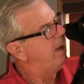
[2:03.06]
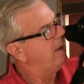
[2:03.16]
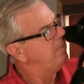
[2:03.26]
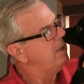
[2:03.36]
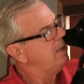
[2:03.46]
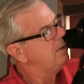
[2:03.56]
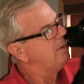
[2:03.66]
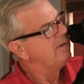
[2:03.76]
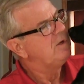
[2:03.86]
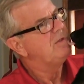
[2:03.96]
baby?
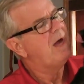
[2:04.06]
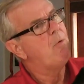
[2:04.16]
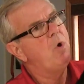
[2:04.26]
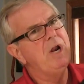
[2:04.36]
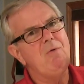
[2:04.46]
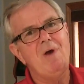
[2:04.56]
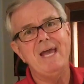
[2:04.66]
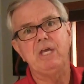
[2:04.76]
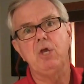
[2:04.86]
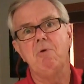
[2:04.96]
She said, I want to
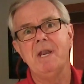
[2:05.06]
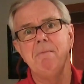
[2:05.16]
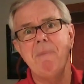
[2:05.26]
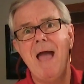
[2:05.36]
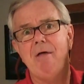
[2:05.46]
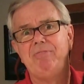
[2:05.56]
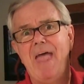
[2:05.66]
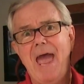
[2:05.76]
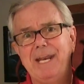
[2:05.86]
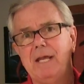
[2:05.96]
lick you in the mouth,
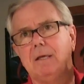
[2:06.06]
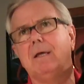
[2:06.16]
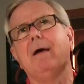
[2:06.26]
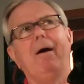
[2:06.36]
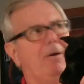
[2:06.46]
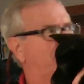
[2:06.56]
Daddy. Oh,